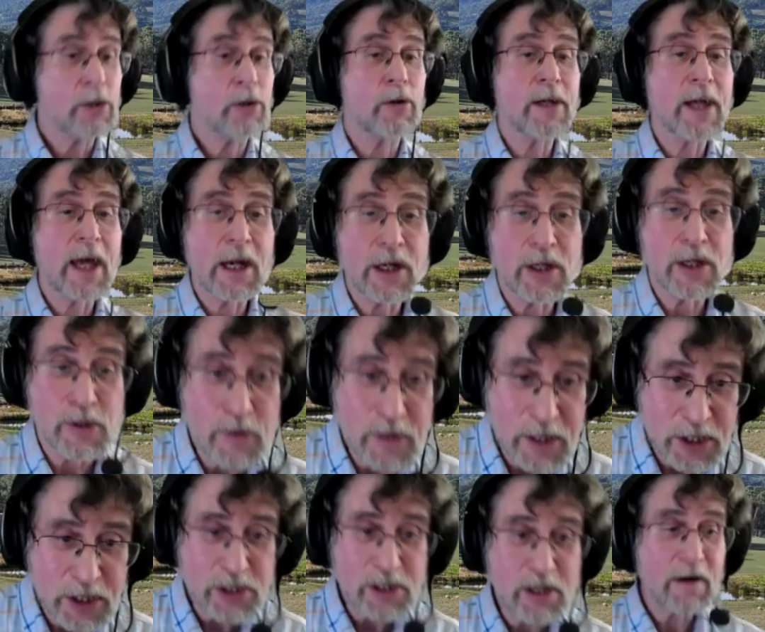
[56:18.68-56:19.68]
learn how to do
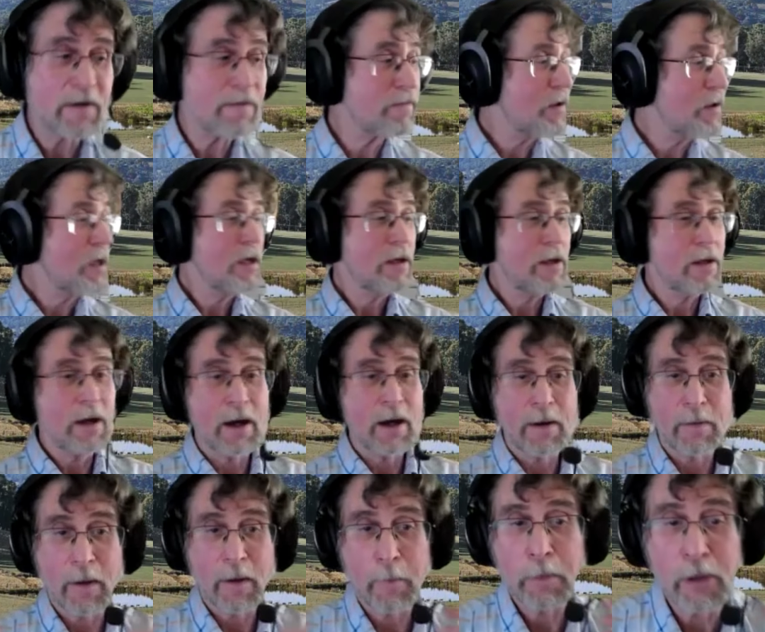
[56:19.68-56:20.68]
this stuff,
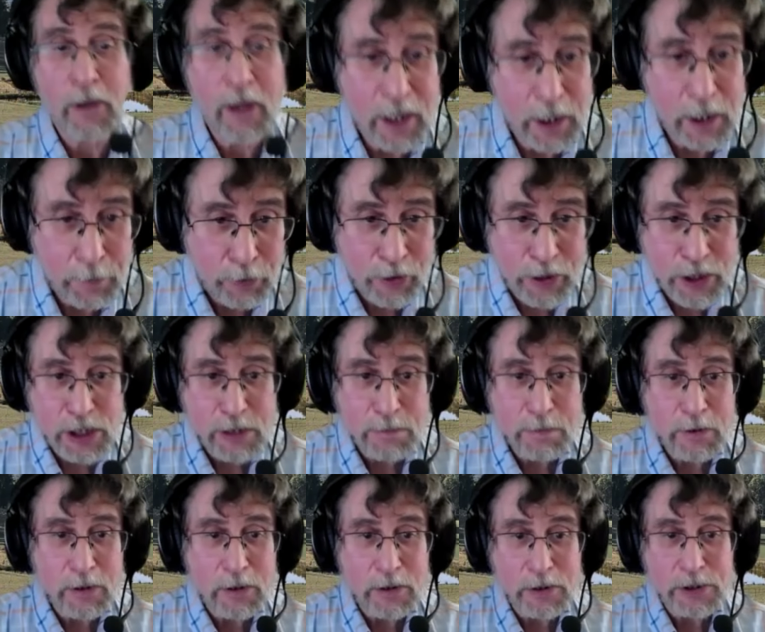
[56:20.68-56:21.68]
apply the
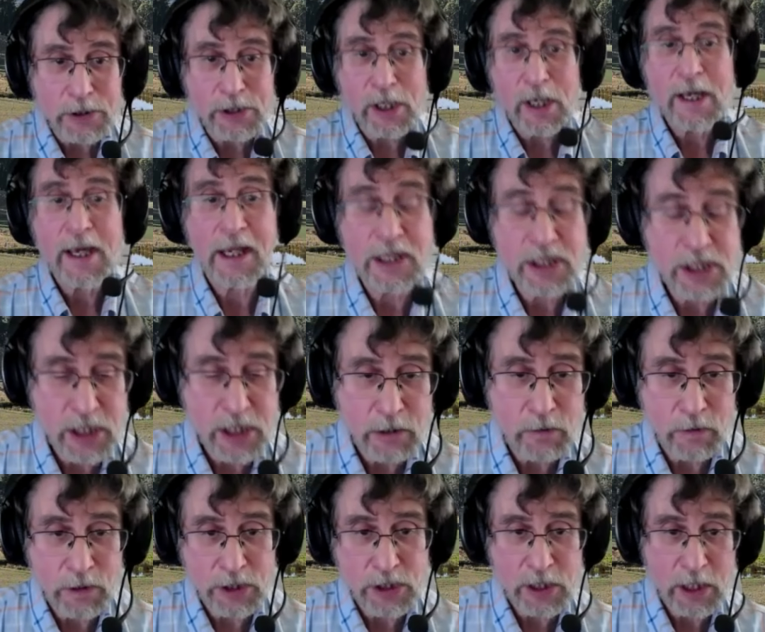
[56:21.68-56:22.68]
principles, et
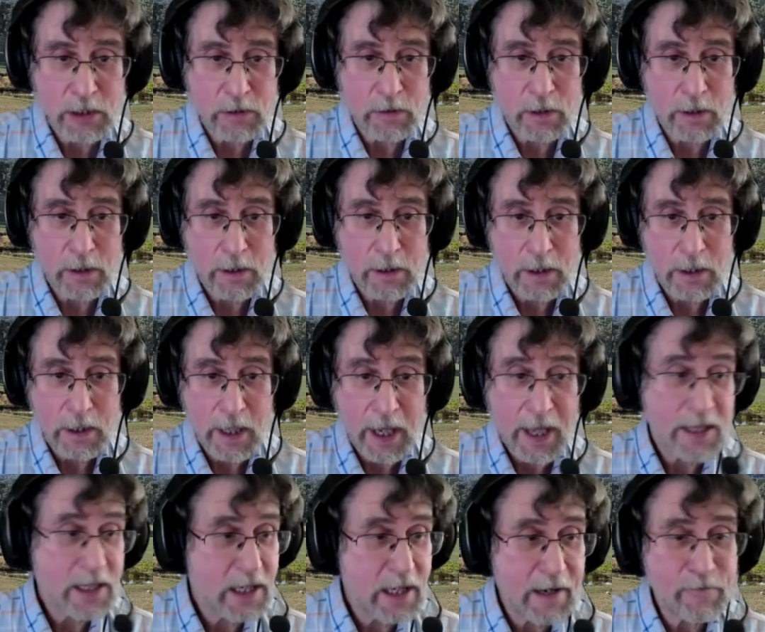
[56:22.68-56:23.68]
cetera, et cetera.
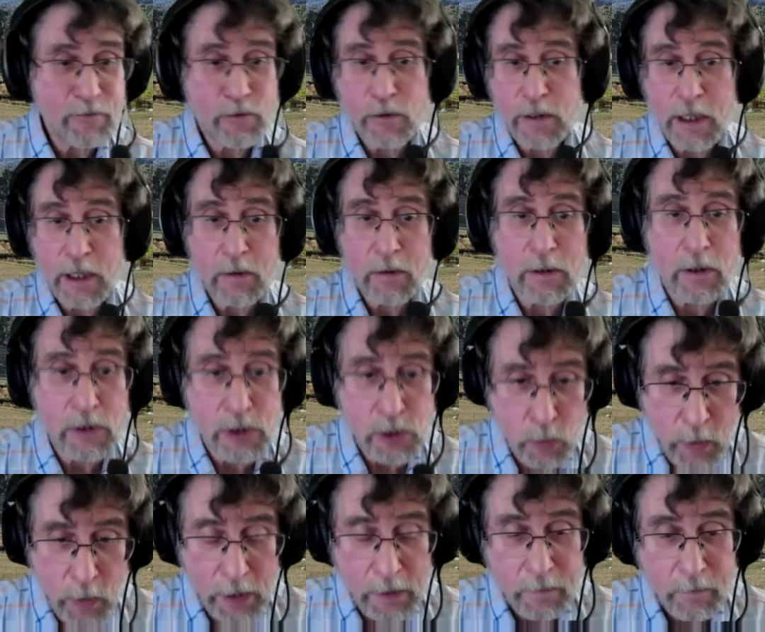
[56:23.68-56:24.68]
And then after a year, it goes
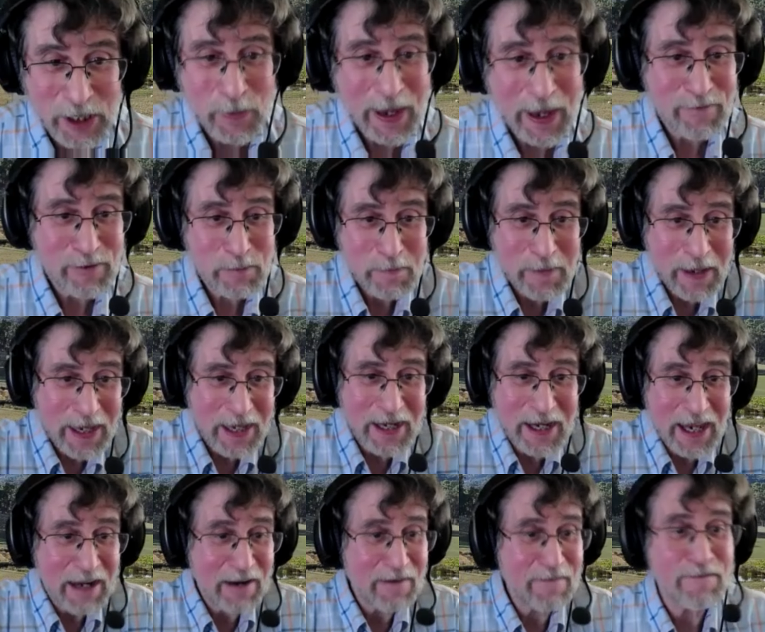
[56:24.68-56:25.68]
away. And you haven't made
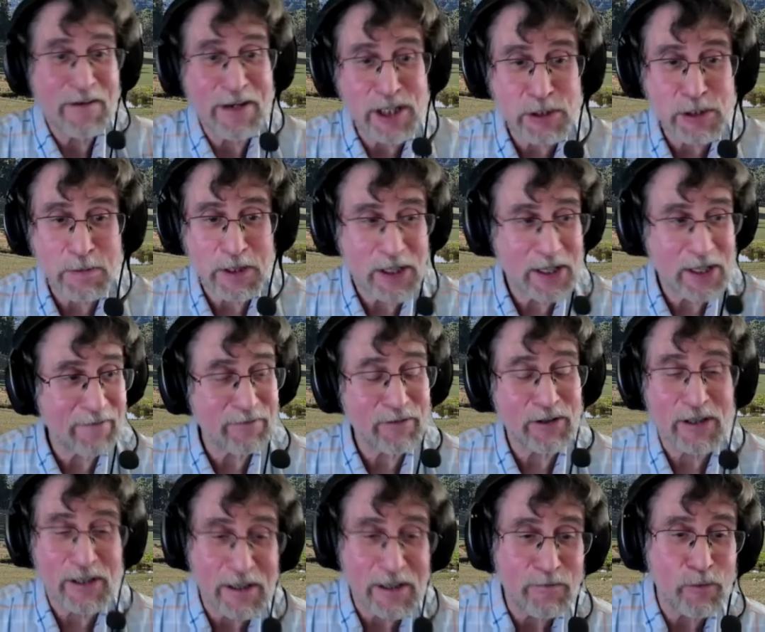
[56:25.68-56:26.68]
an investment. You have
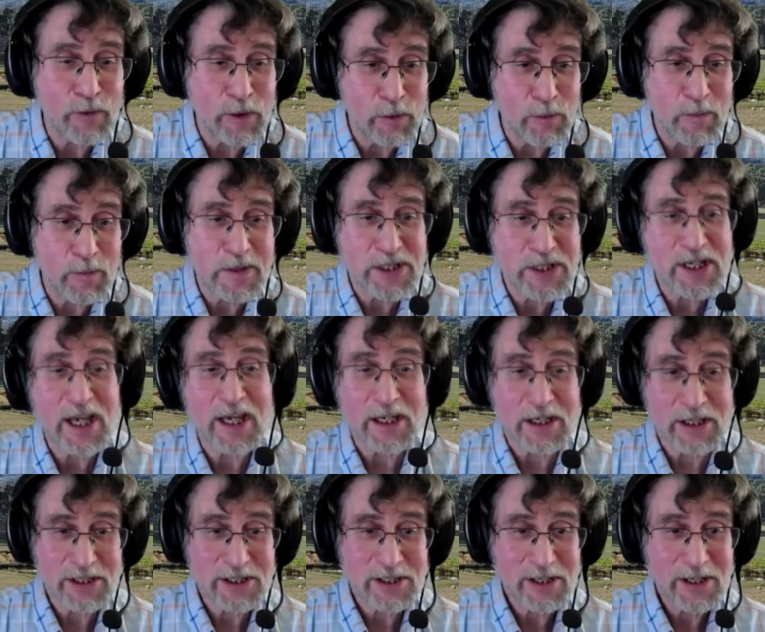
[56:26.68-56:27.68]
to live with the
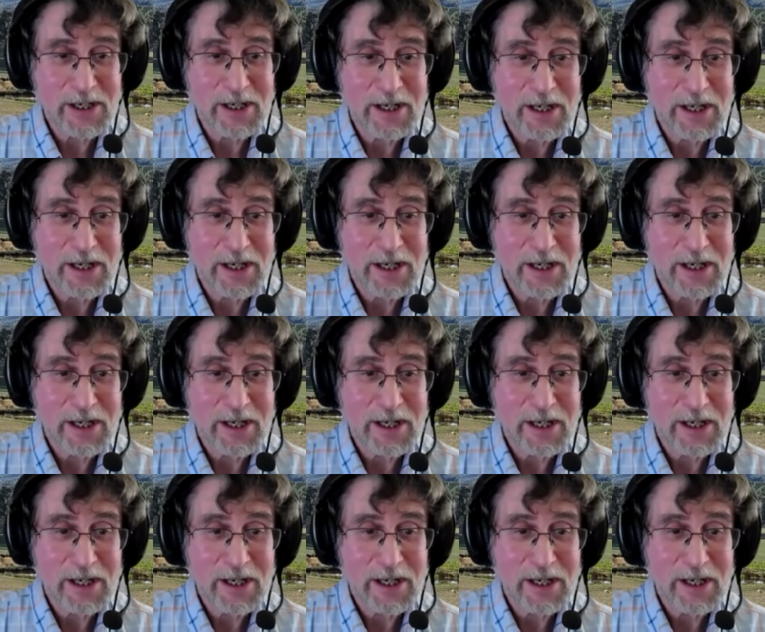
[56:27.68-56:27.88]
mistakes.